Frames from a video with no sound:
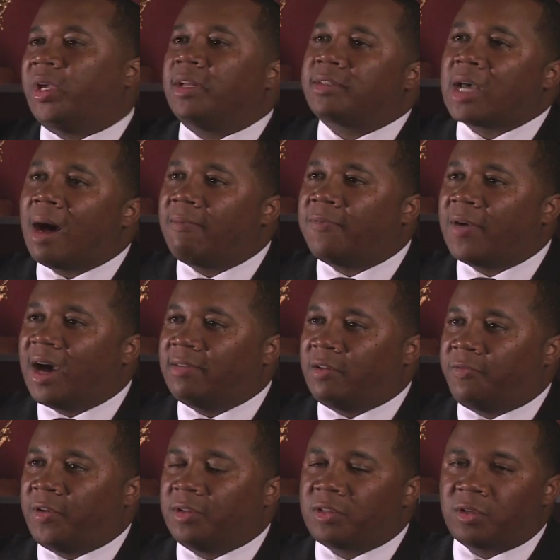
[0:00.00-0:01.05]
being top 5
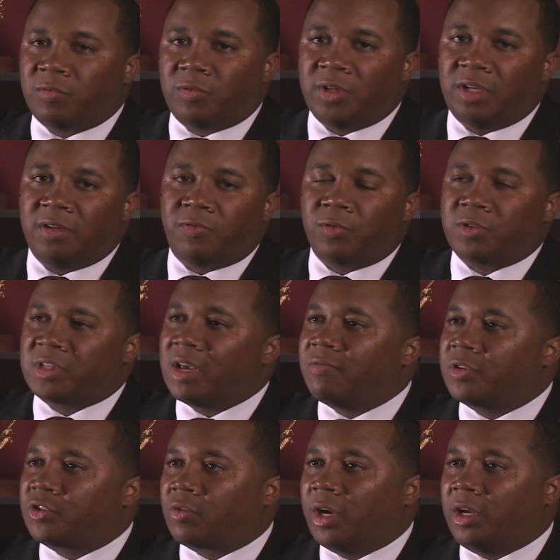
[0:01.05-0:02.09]
defensively for 7
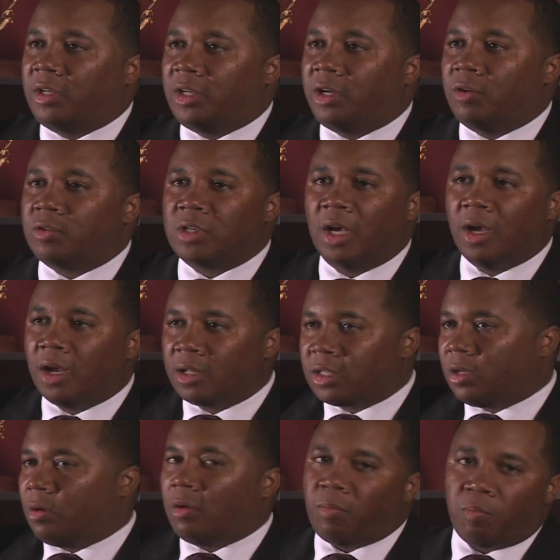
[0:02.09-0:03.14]
straight years
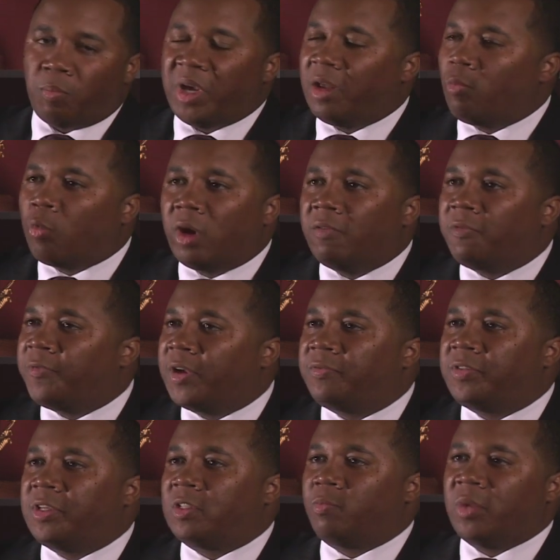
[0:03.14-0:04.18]
to
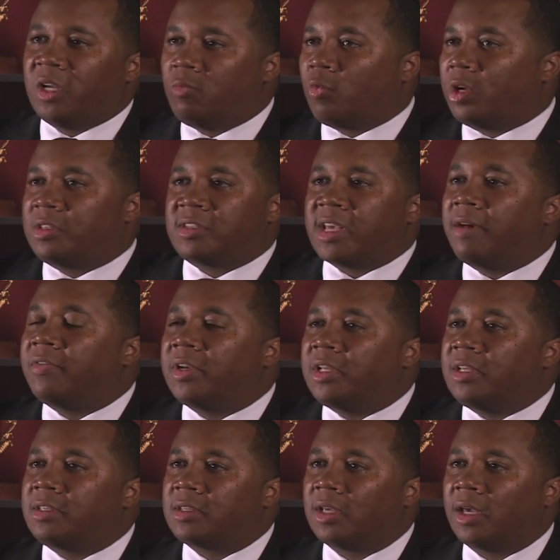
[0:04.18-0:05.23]
mid-150s,
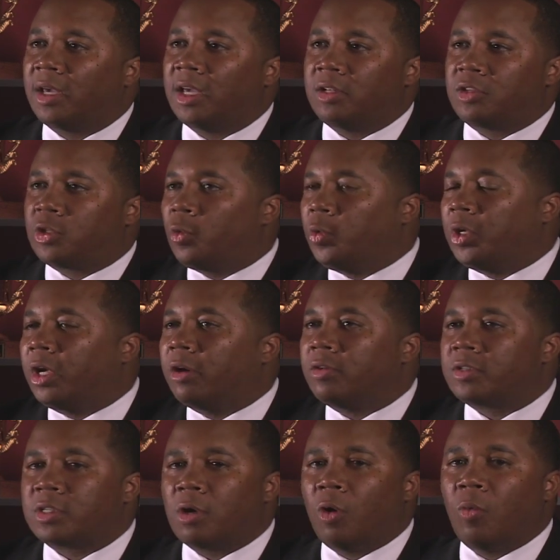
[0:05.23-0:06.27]
mid-170s in 2
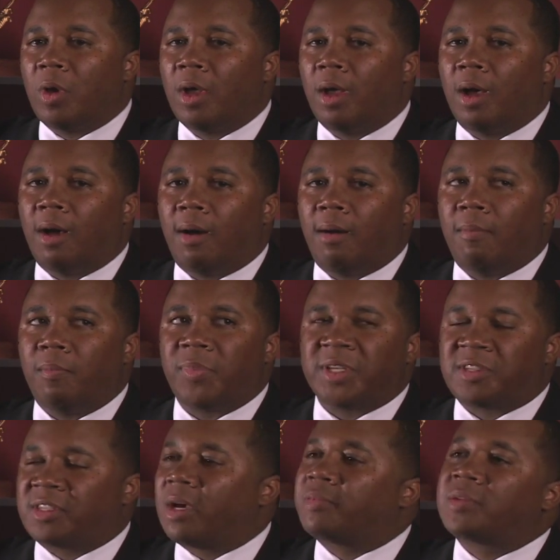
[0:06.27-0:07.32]
years. So the
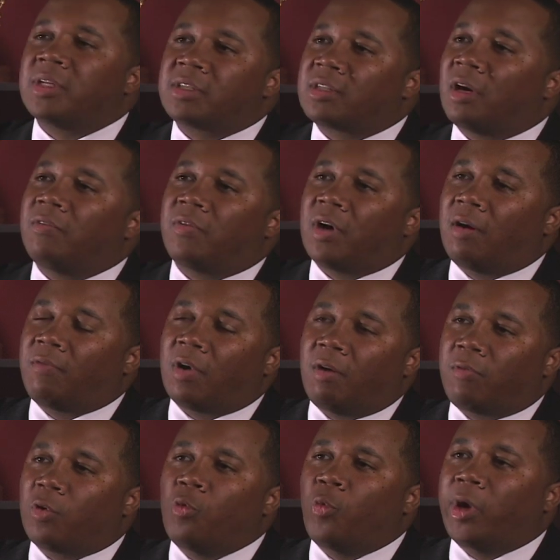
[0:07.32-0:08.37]
substance
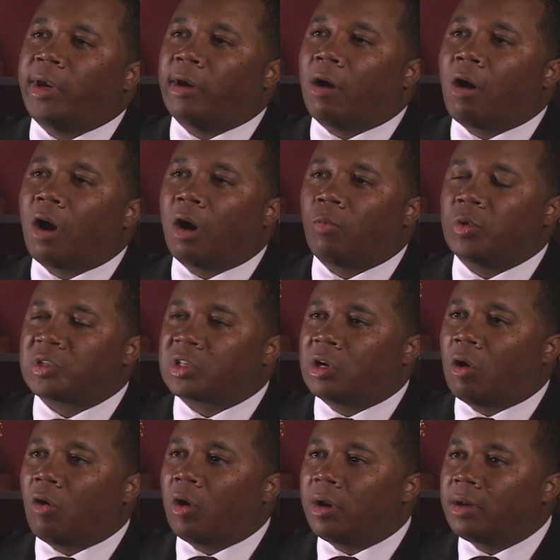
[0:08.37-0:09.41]
of who we are was
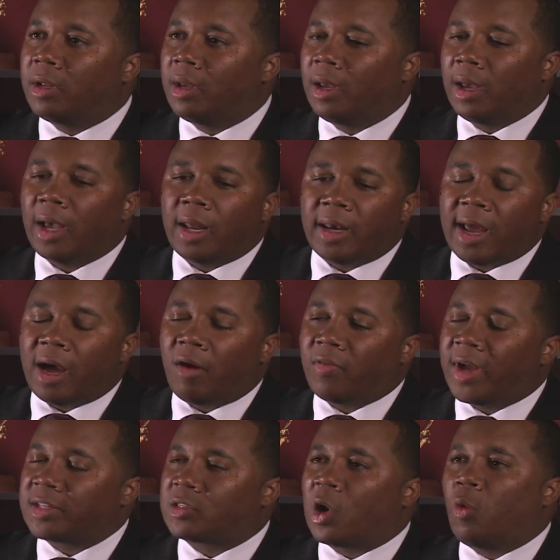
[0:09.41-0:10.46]
gone, and now
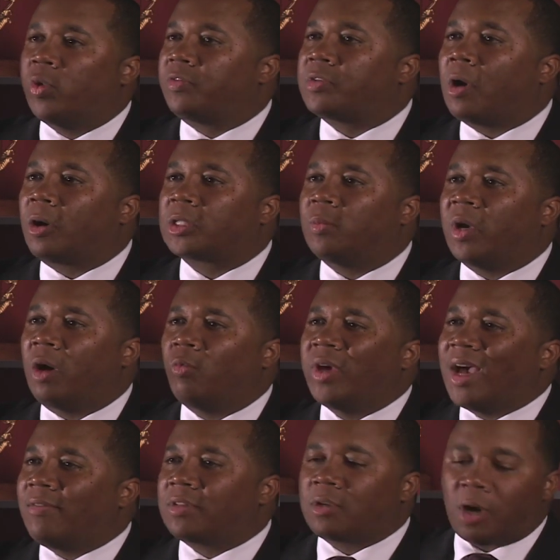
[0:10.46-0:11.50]
that's all we've talked about. We
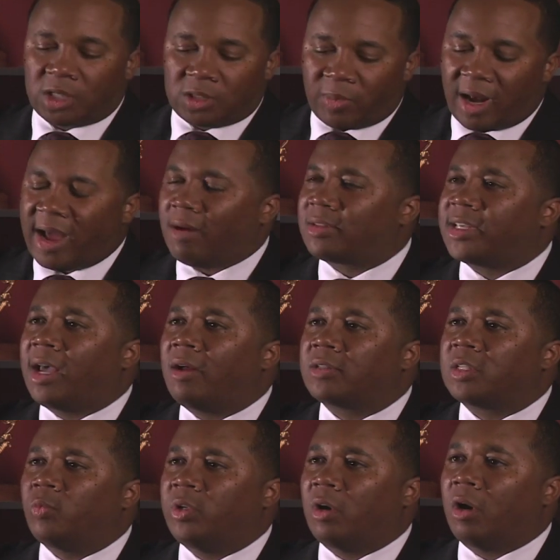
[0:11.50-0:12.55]
haven't talked about how
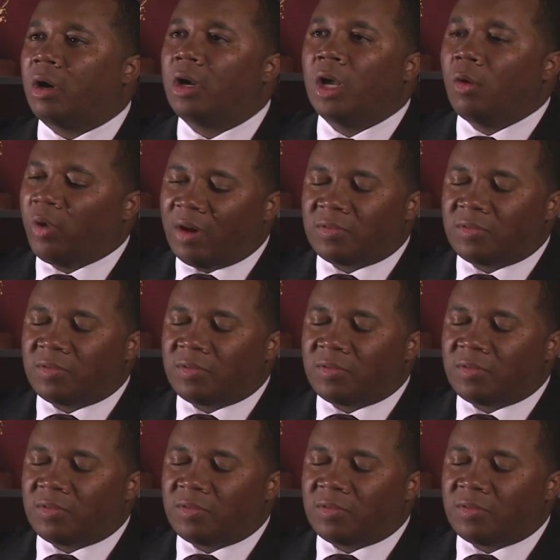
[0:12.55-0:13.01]
talented we are. We